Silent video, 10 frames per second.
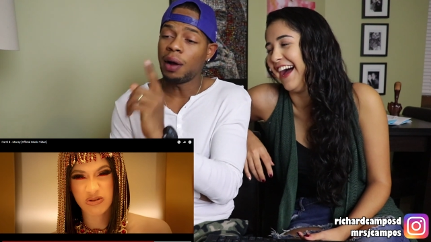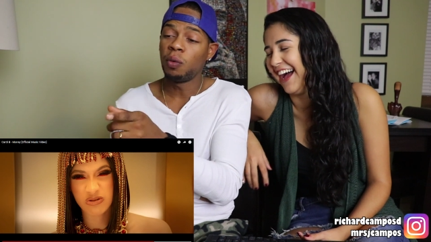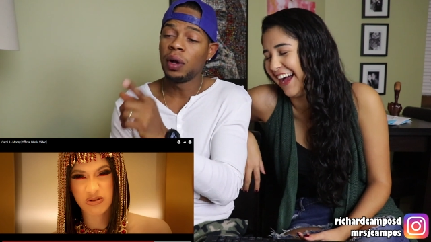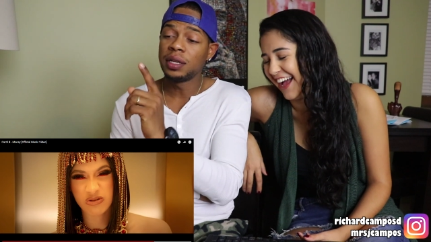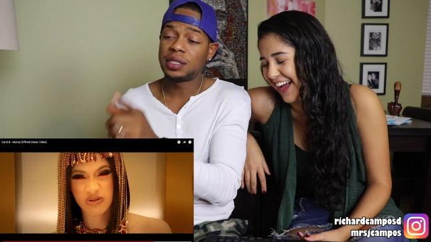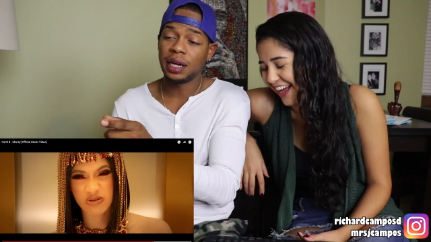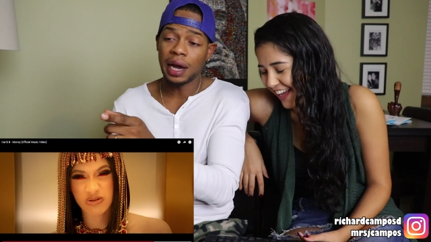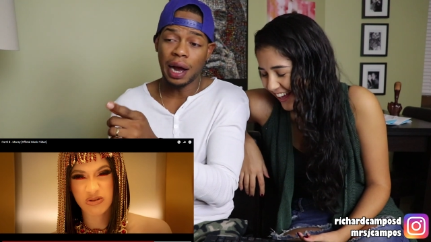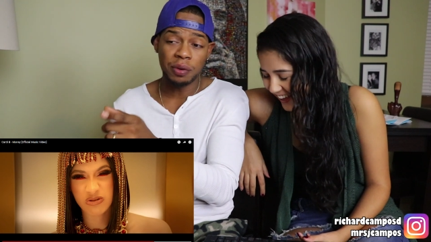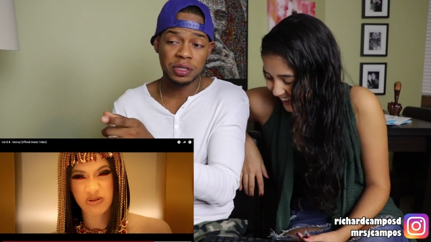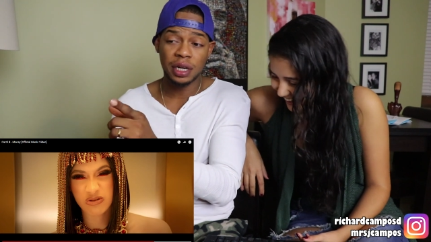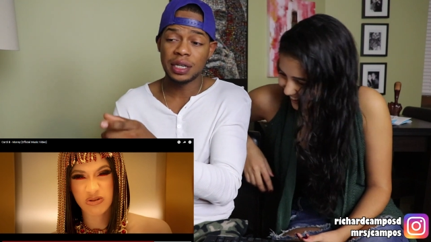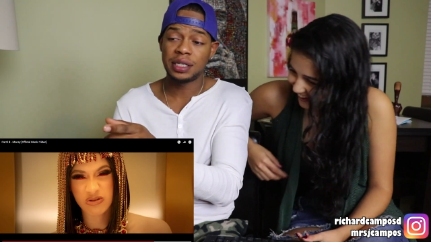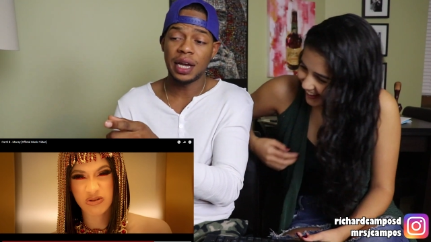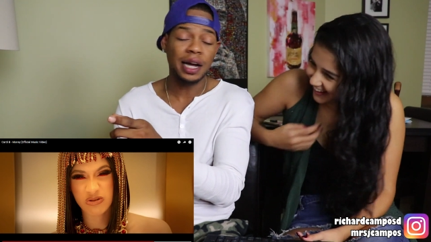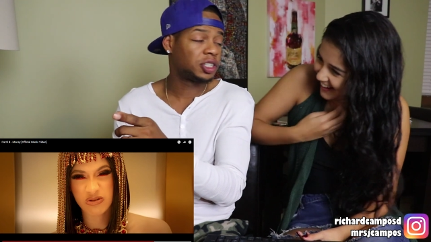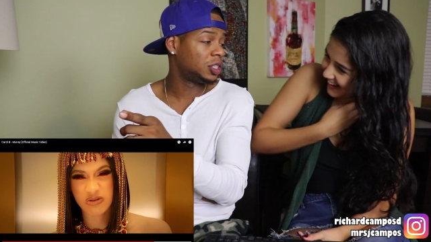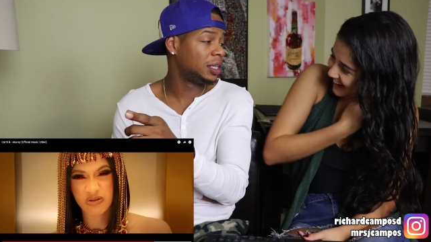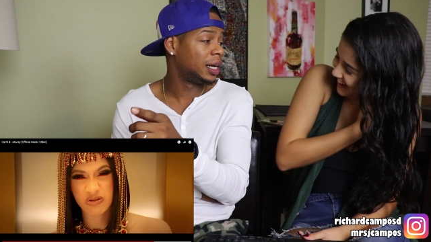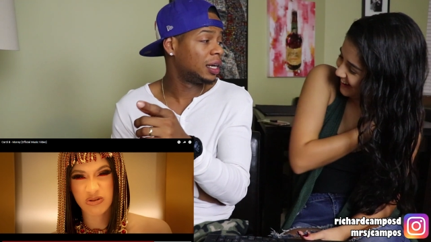Speaker 1: I will say I was gonna say
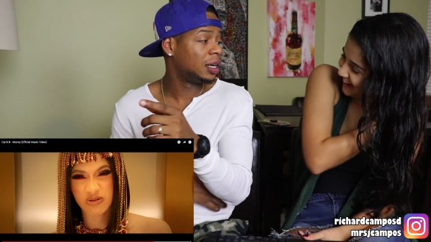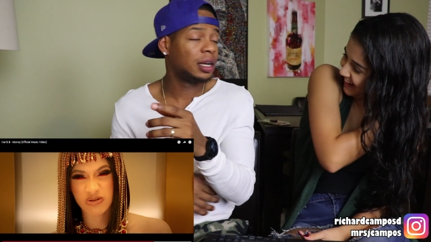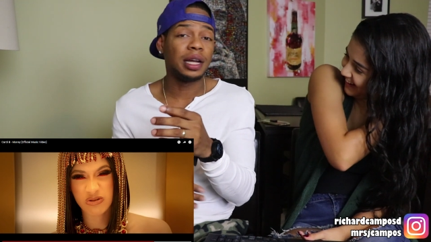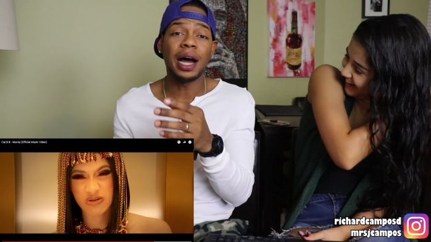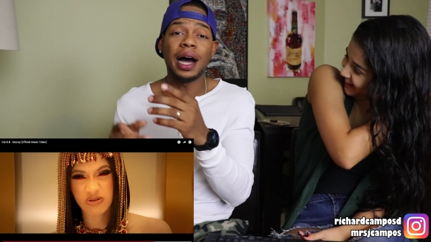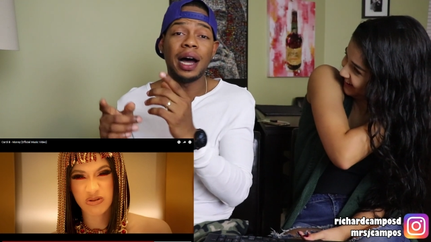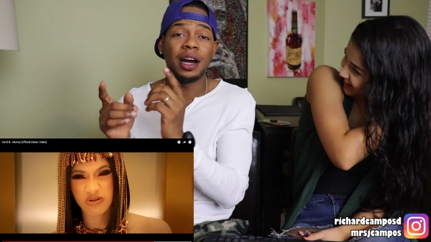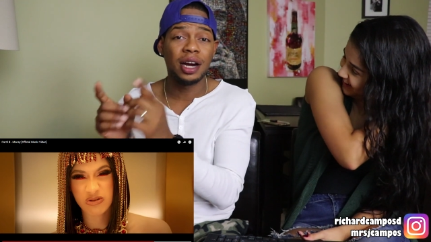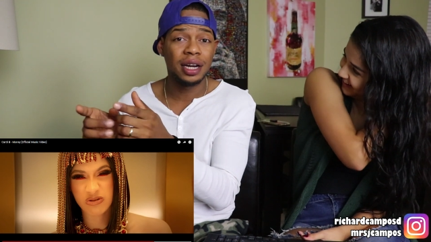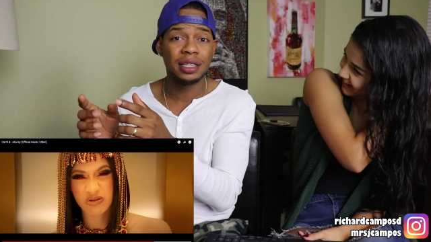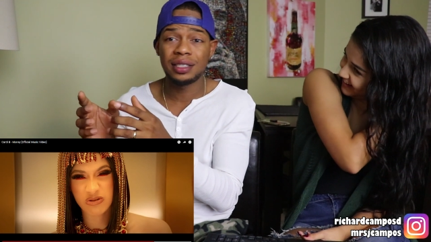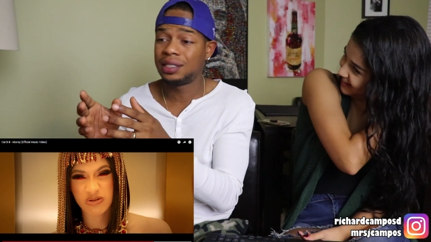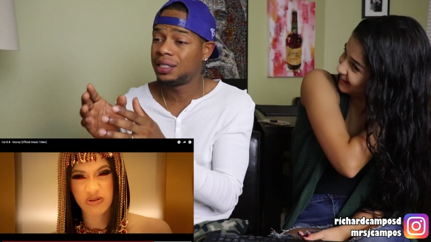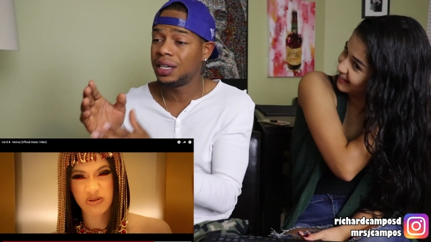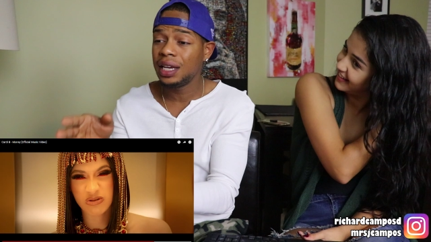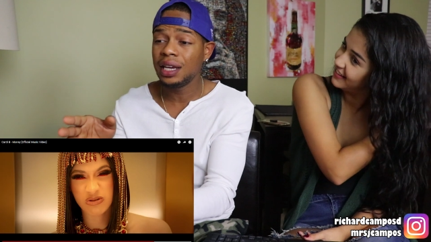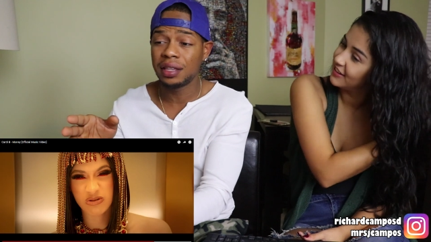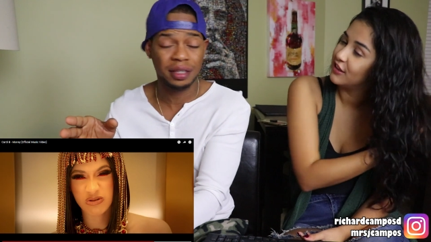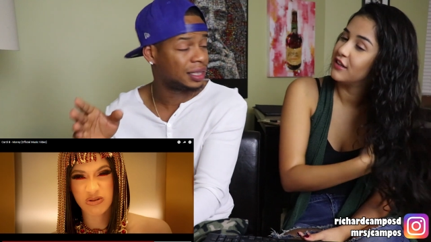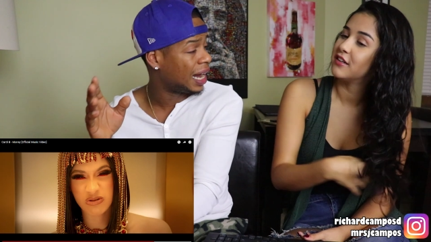actually that her
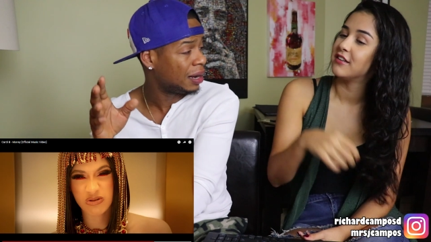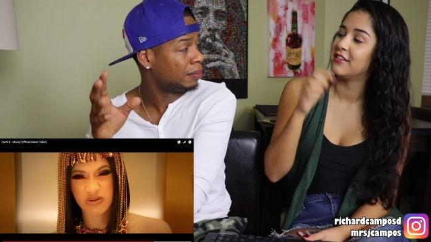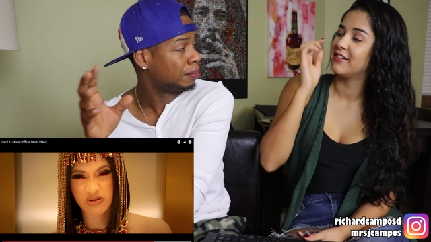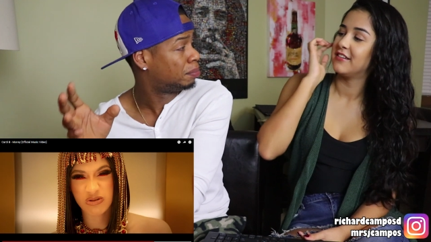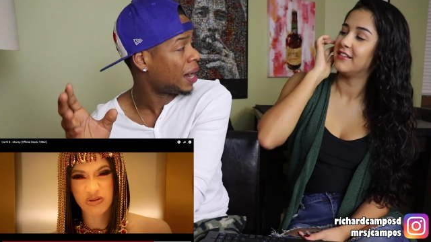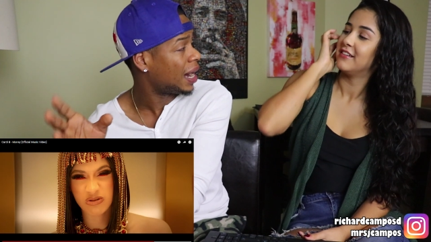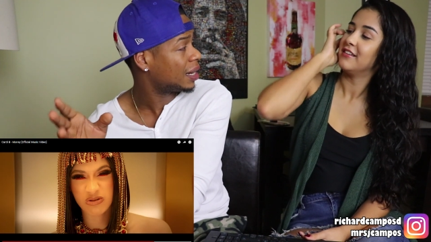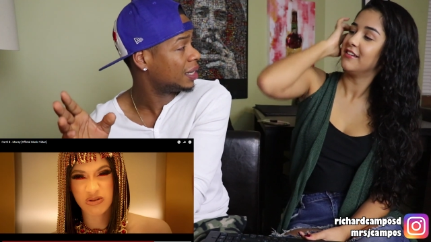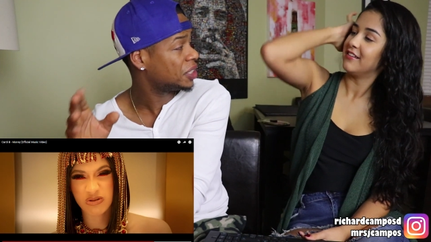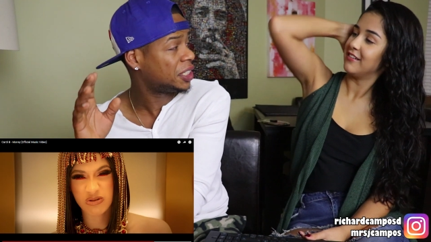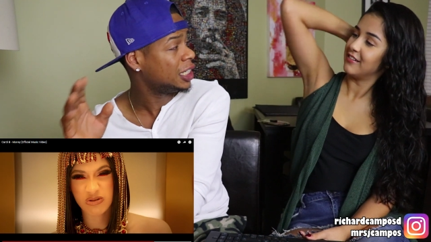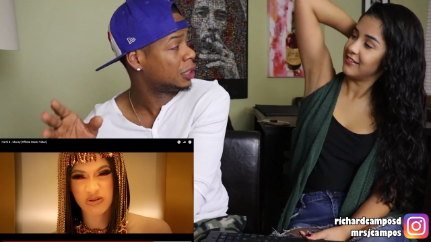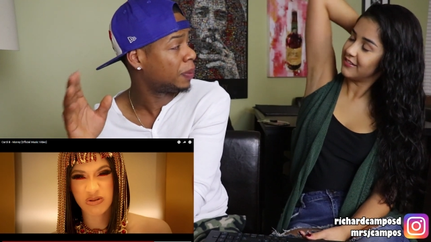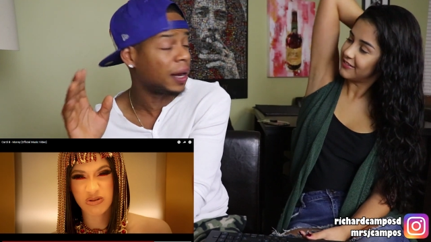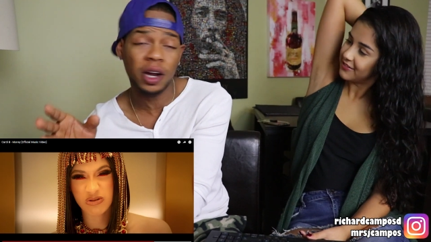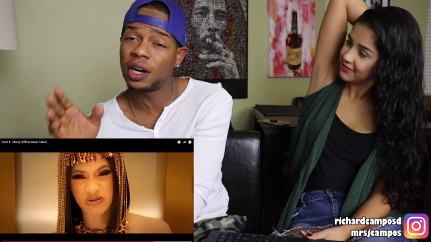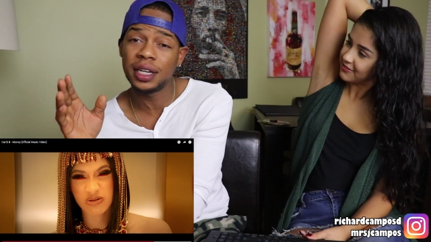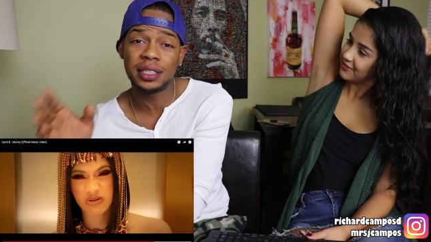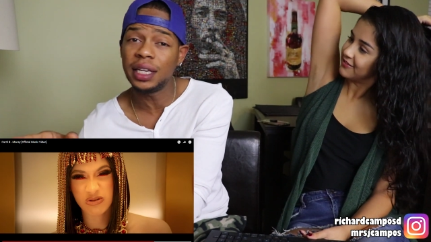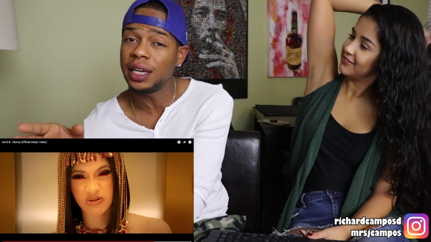teeth, that bag that she spent on
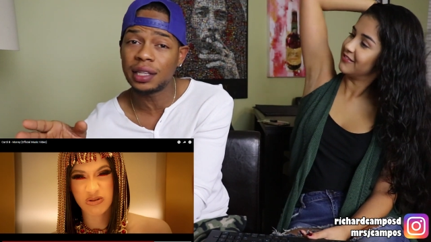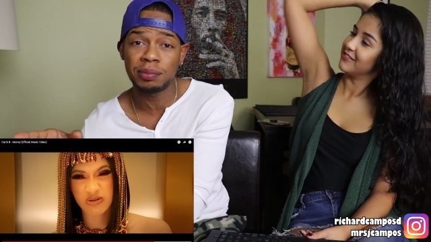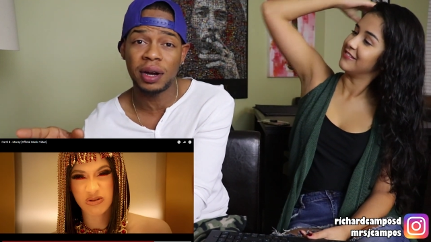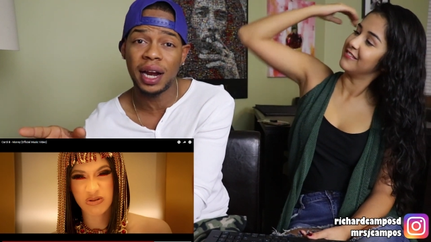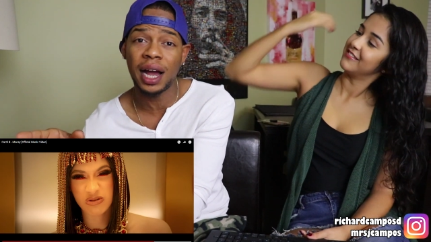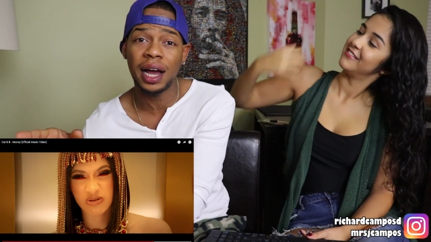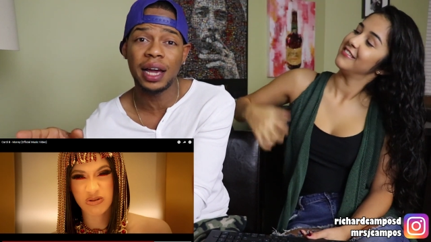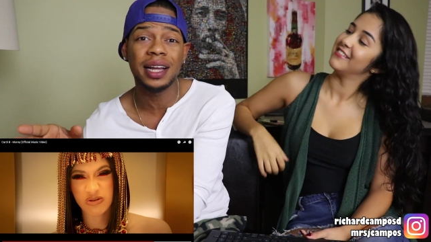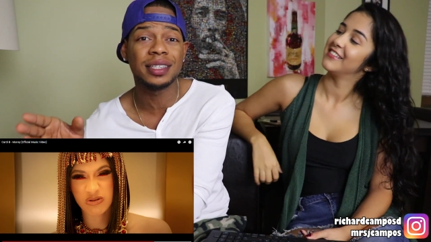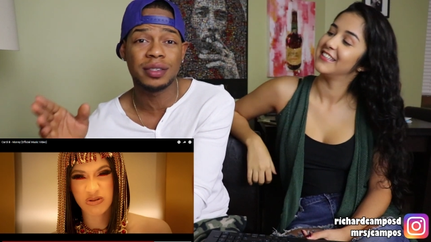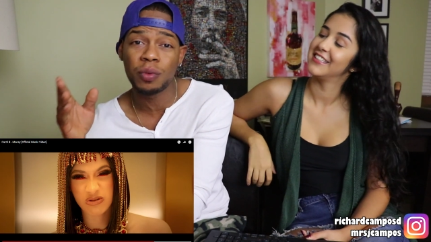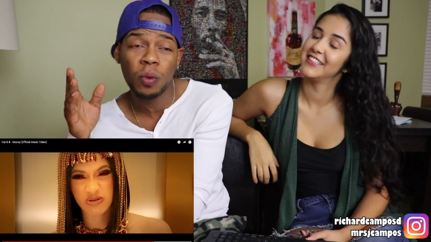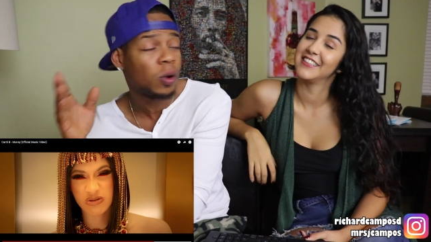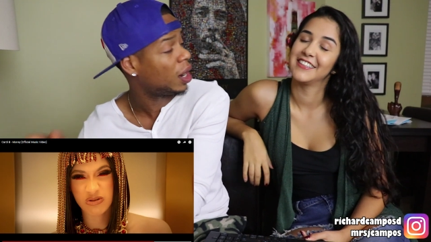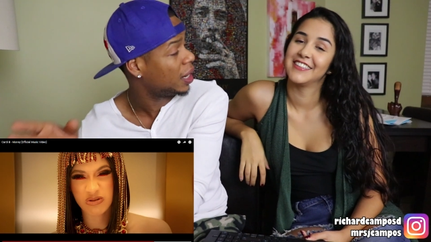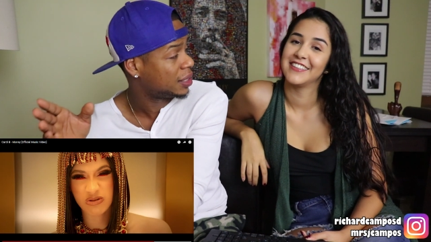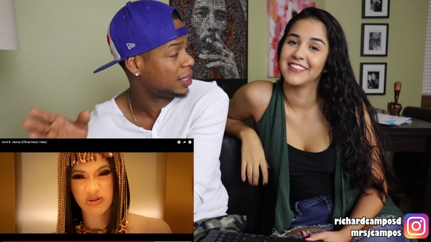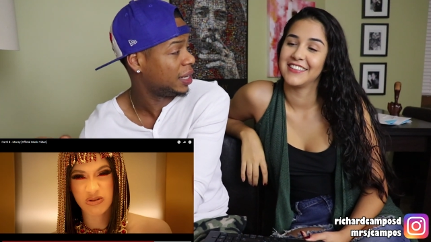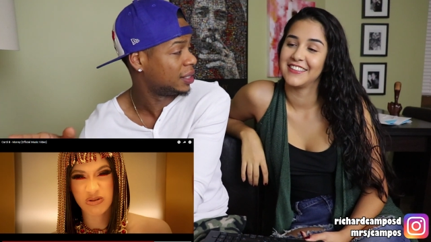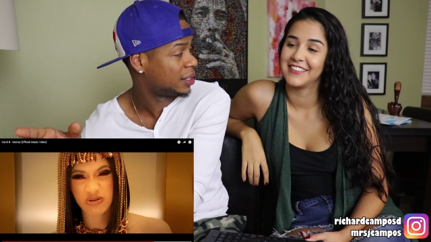her teeth, brother, it's
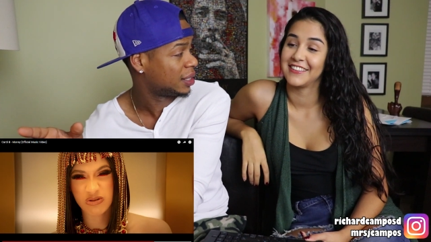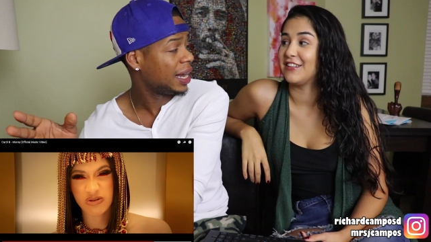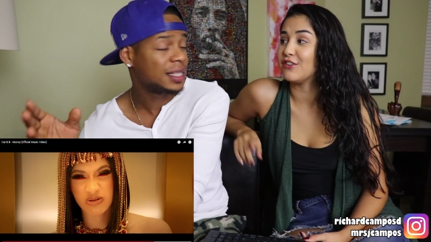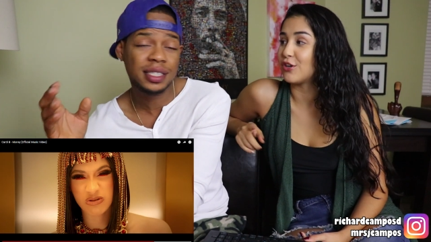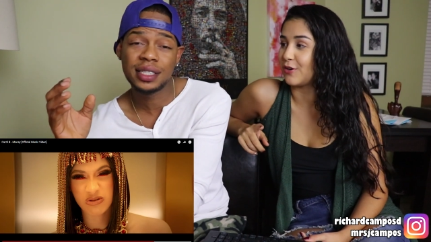worth it. It's you